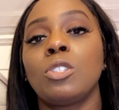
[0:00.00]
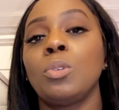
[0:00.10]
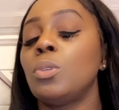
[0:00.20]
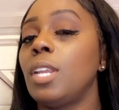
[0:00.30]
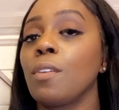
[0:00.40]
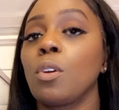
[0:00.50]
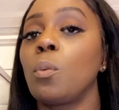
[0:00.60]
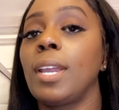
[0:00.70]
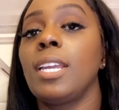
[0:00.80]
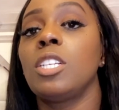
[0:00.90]
you never
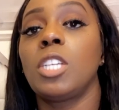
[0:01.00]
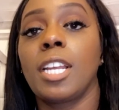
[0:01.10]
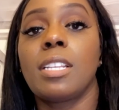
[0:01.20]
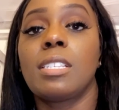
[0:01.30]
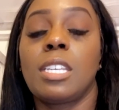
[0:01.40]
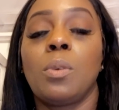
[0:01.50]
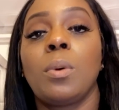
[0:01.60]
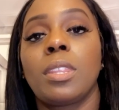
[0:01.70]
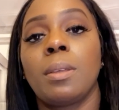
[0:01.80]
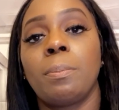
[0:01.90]
went and checked to see
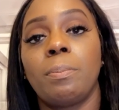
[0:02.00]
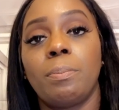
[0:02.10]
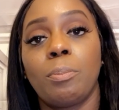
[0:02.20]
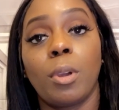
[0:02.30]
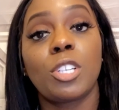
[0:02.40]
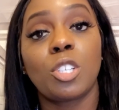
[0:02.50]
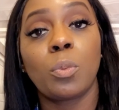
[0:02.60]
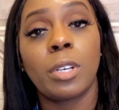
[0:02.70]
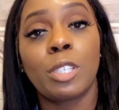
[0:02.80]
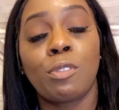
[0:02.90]
what the pressure
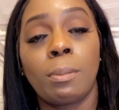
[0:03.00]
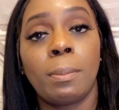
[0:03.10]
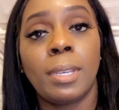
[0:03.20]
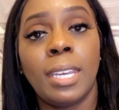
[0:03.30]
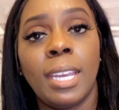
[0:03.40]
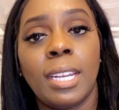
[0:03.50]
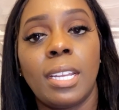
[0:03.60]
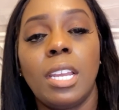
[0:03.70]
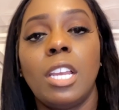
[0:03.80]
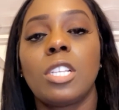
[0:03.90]
was from the beginning.
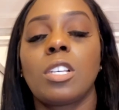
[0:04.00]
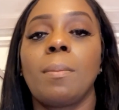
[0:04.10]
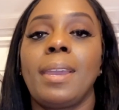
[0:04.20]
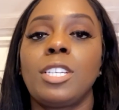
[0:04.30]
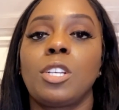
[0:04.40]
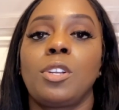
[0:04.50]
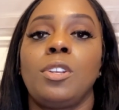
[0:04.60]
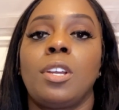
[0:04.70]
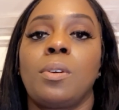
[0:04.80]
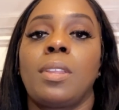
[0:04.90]
So make sure you
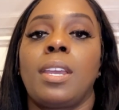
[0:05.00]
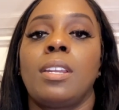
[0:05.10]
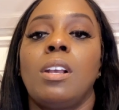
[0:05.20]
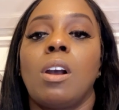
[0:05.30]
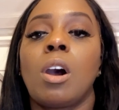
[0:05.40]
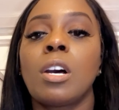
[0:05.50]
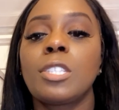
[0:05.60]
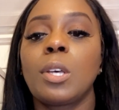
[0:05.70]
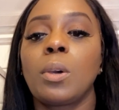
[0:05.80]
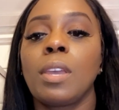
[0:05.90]
know that.
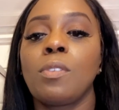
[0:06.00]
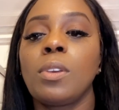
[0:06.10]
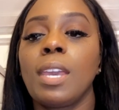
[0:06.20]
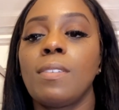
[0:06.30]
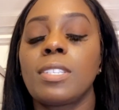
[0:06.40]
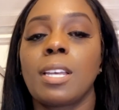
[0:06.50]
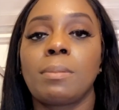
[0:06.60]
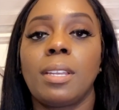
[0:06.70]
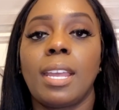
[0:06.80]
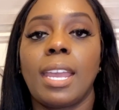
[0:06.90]
Also, if you're giving
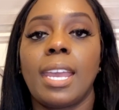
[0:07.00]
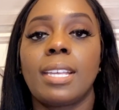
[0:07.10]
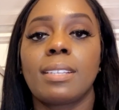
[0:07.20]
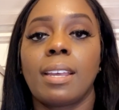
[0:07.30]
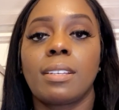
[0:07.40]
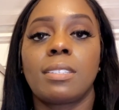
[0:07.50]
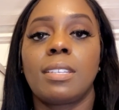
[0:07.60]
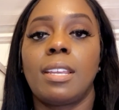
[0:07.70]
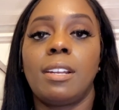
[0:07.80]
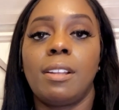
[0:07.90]
something that has like a
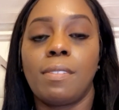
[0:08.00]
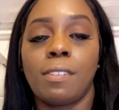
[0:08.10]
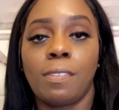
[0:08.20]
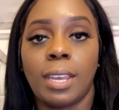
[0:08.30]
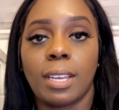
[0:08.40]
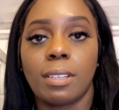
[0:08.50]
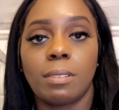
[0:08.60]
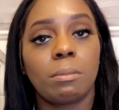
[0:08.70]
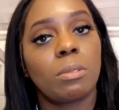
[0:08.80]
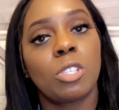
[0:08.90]
sedative effect,
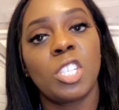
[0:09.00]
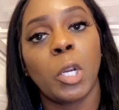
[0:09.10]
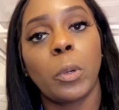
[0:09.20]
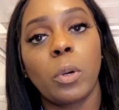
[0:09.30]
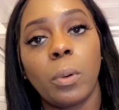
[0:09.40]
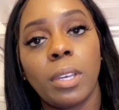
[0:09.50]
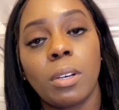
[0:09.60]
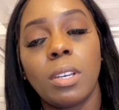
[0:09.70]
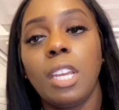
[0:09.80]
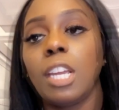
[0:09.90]

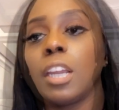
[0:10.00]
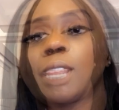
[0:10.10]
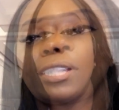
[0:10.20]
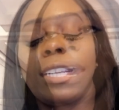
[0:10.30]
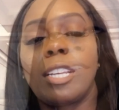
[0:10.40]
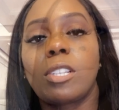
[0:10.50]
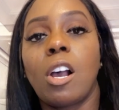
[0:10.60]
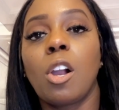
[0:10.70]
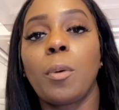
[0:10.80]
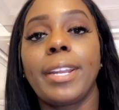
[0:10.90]
Seroquel, have a patient that's
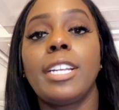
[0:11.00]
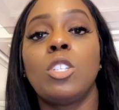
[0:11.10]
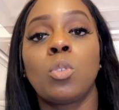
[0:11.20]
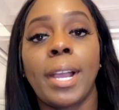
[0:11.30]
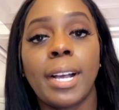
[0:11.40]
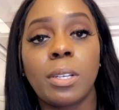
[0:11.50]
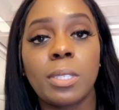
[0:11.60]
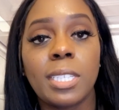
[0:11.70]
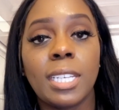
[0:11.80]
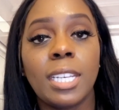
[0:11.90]
already
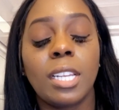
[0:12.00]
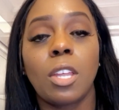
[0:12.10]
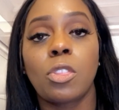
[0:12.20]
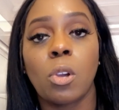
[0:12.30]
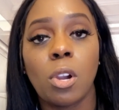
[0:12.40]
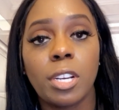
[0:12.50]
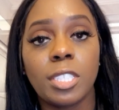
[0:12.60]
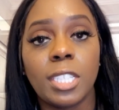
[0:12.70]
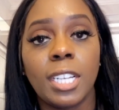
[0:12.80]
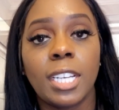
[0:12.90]
drowsy,
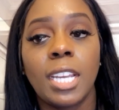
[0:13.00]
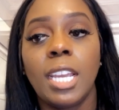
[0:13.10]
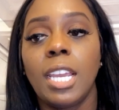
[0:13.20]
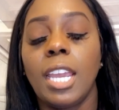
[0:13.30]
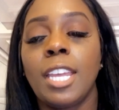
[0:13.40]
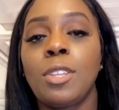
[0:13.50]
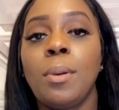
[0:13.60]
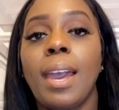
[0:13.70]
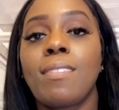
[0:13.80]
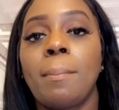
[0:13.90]
lethargic, and you
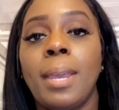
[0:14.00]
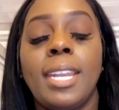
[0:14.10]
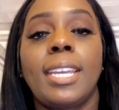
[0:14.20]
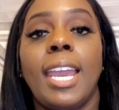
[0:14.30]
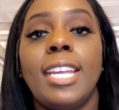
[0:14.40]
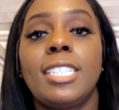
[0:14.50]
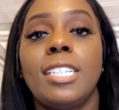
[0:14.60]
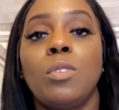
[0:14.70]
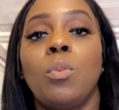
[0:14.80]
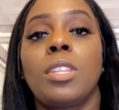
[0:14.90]
have a
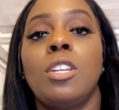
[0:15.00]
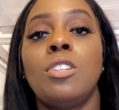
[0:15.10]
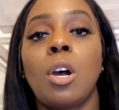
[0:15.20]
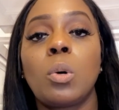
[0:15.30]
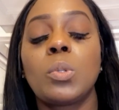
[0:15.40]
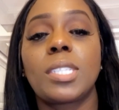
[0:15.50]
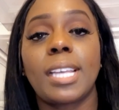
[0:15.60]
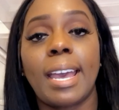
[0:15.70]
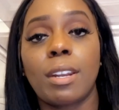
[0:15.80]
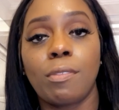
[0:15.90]
medication with a known
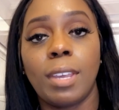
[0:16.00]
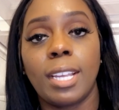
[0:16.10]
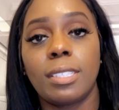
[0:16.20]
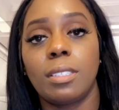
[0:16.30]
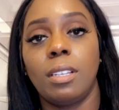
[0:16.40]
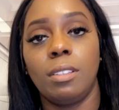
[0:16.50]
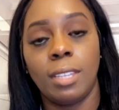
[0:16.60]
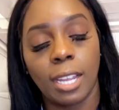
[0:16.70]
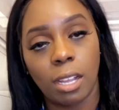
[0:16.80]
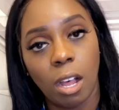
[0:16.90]
side effects
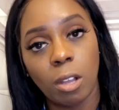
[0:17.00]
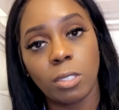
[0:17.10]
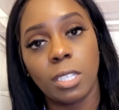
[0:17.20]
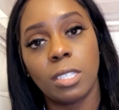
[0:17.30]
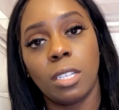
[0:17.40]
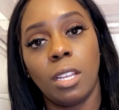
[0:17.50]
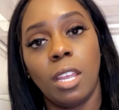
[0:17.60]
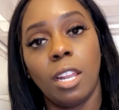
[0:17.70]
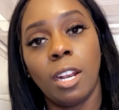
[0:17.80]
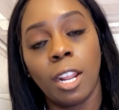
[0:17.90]
that causes
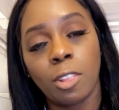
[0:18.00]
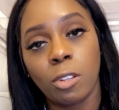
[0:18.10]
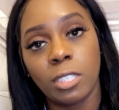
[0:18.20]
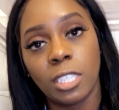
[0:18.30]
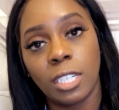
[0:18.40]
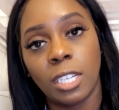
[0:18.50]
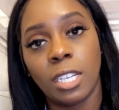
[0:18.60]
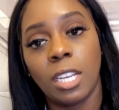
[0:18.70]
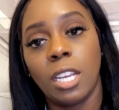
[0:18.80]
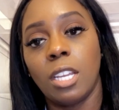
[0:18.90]

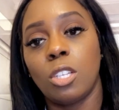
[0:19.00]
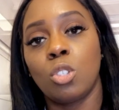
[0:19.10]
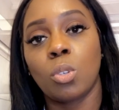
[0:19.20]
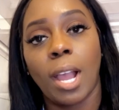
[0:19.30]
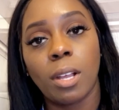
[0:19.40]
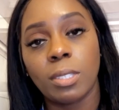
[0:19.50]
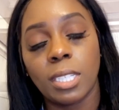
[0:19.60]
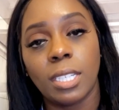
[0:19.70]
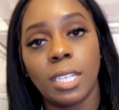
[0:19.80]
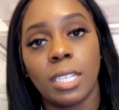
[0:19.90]
lethargy,
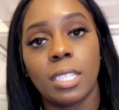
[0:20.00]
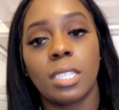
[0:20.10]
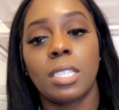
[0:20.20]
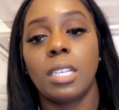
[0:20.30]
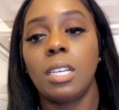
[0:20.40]
drowsiness,